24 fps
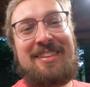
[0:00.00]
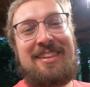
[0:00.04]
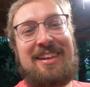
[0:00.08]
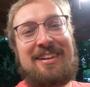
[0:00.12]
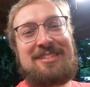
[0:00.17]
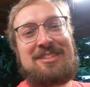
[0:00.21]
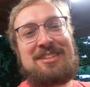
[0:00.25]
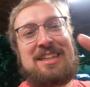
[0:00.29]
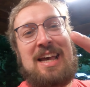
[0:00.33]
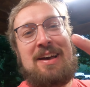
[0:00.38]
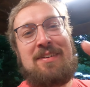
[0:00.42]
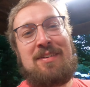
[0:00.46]

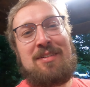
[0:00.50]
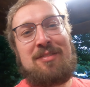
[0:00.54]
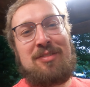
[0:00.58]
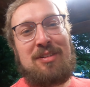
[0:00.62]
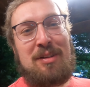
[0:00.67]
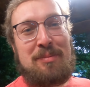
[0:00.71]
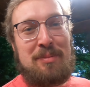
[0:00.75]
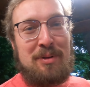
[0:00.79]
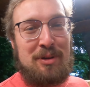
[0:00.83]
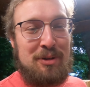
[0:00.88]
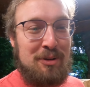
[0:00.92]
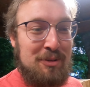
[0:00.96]
Thanks Kevin
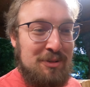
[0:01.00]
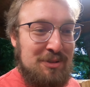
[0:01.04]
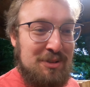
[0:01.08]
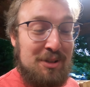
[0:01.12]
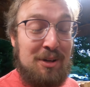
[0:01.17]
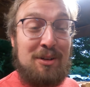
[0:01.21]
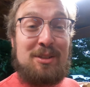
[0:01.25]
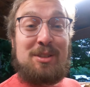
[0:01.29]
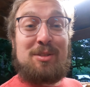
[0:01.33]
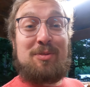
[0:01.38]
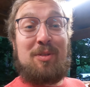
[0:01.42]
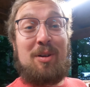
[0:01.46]
for letting me use
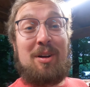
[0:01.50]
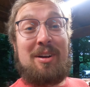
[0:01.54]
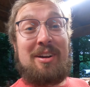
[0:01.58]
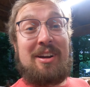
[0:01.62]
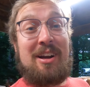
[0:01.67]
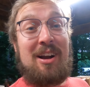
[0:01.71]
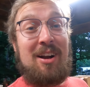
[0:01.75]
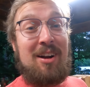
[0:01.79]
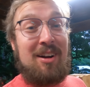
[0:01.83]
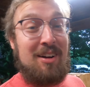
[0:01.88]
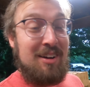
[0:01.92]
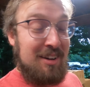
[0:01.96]
those for a
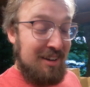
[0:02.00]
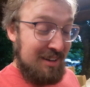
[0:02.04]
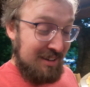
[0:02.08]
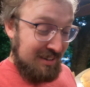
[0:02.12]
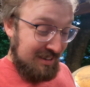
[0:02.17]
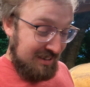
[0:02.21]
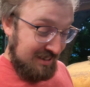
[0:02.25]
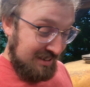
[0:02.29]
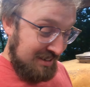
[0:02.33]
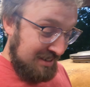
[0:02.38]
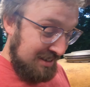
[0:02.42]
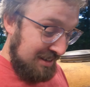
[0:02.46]
year.
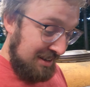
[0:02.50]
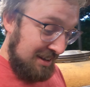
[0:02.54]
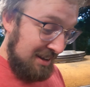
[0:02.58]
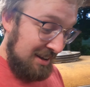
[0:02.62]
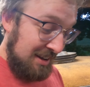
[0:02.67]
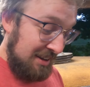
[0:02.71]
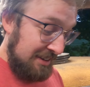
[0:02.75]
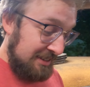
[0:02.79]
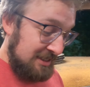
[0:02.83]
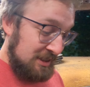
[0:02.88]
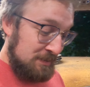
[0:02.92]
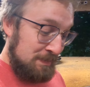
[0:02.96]

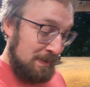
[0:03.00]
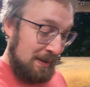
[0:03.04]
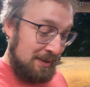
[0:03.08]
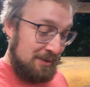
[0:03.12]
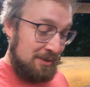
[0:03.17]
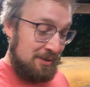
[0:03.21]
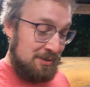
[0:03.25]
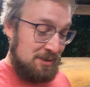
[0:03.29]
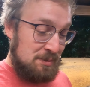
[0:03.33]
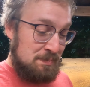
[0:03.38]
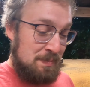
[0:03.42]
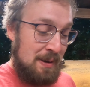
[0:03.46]

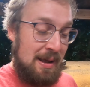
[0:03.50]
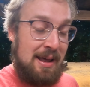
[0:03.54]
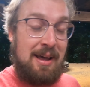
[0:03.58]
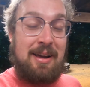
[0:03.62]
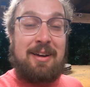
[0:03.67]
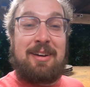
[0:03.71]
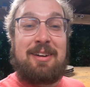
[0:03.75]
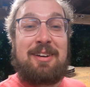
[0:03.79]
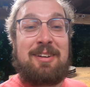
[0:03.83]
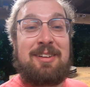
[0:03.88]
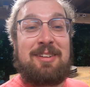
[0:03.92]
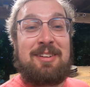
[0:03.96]
Expect those
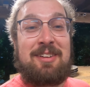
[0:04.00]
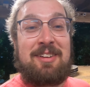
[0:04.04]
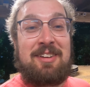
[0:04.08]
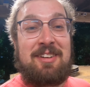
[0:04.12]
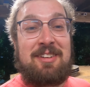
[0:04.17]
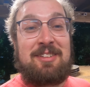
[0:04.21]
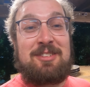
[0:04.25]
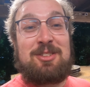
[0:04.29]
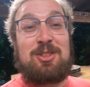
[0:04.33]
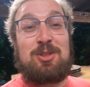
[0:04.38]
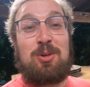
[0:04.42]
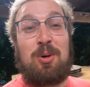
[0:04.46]
back
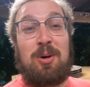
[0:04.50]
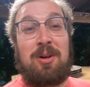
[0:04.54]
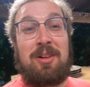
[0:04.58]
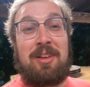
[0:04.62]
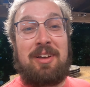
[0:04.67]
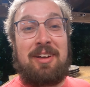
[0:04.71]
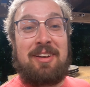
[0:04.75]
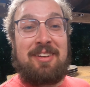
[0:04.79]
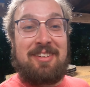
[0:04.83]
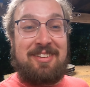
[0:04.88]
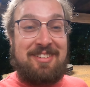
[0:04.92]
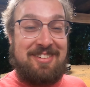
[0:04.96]

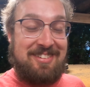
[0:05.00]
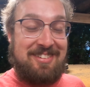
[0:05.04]
shortly.